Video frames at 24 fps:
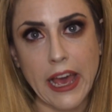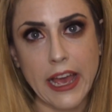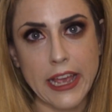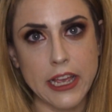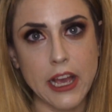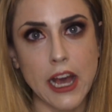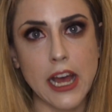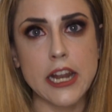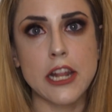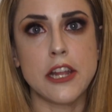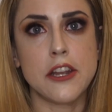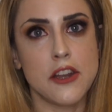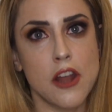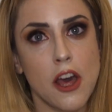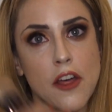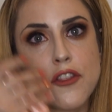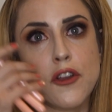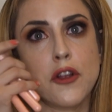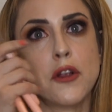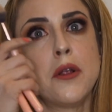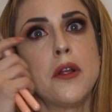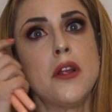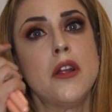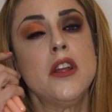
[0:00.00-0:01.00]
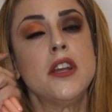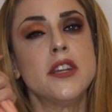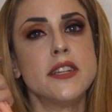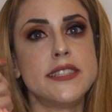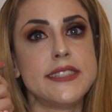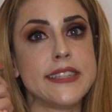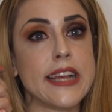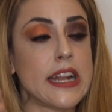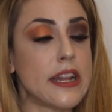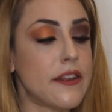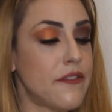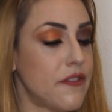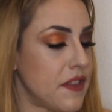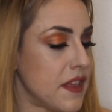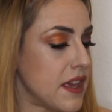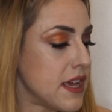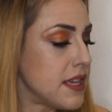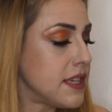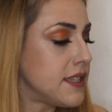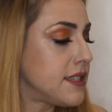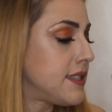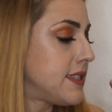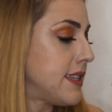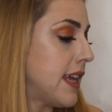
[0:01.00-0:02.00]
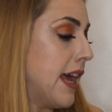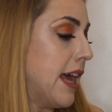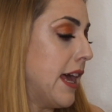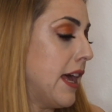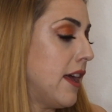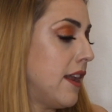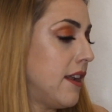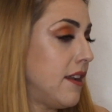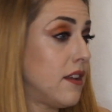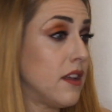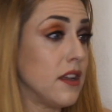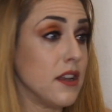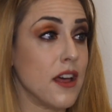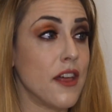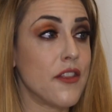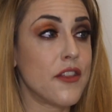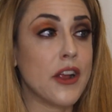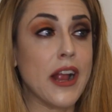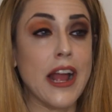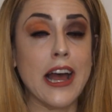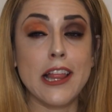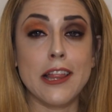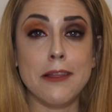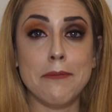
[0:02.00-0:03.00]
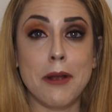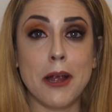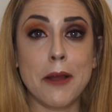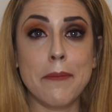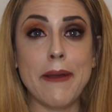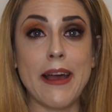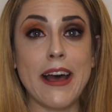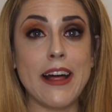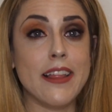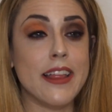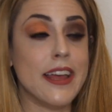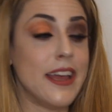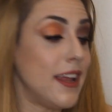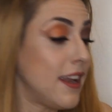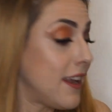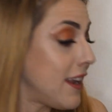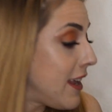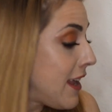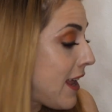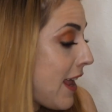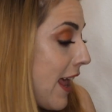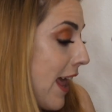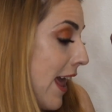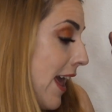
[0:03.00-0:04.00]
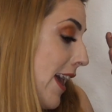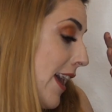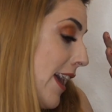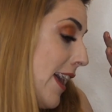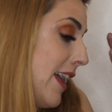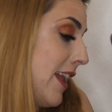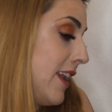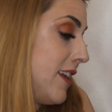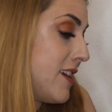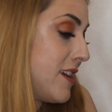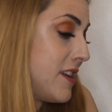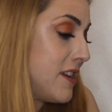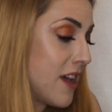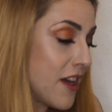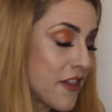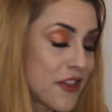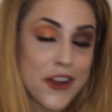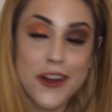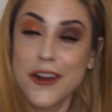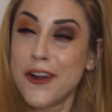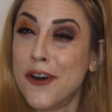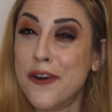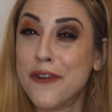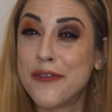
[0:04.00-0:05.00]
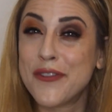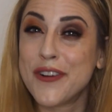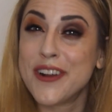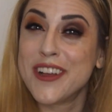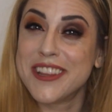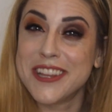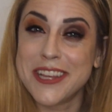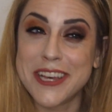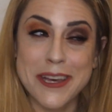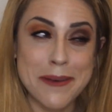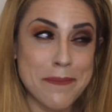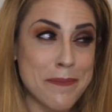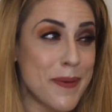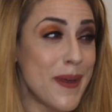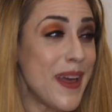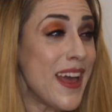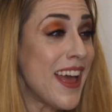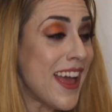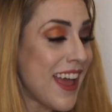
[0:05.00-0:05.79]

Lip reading: I got another set of this and another ALAMAR palette and another Ofra lip